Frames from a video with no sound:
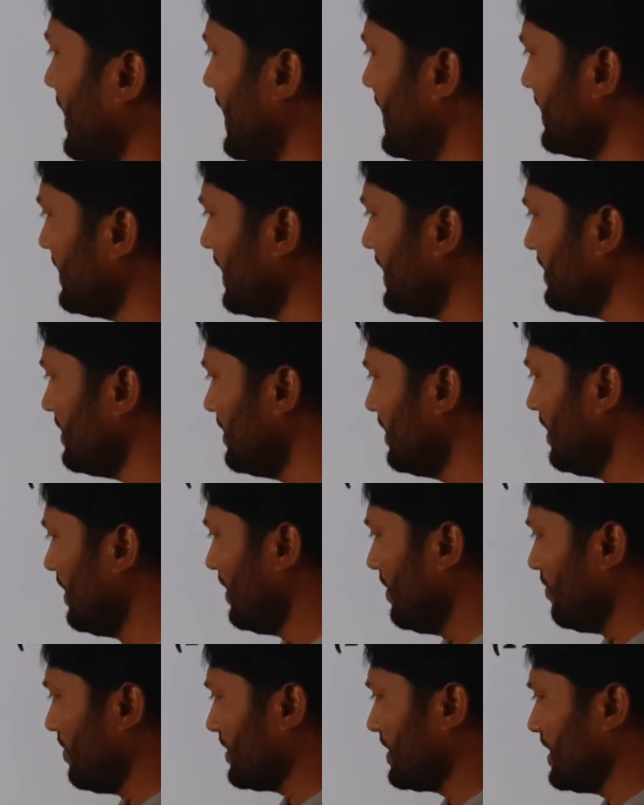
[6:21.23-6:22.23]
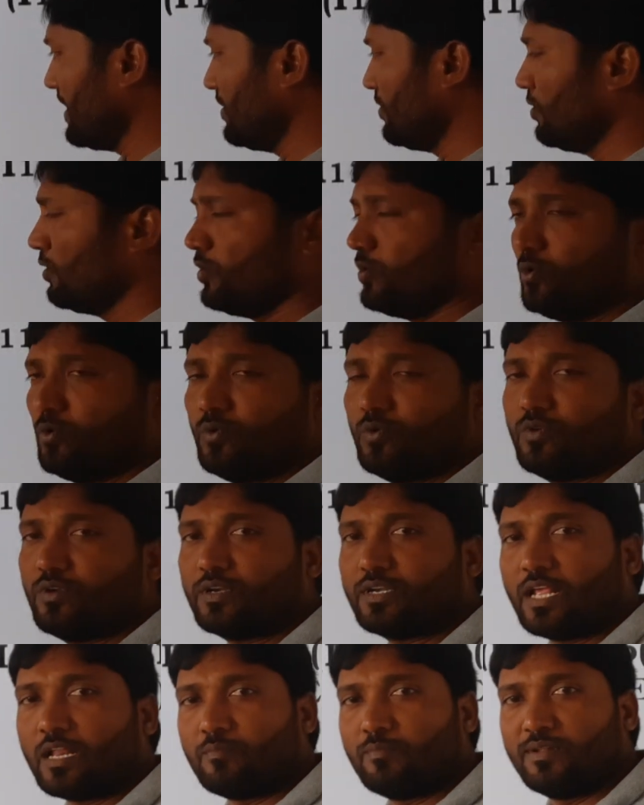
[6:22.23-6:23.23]
the I9, okay,
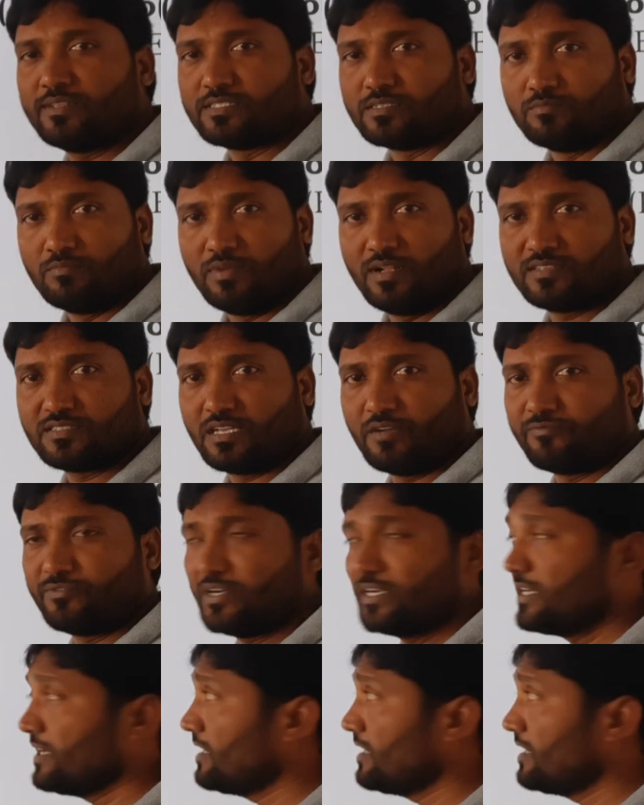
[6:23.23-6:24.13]
no terminal symbols after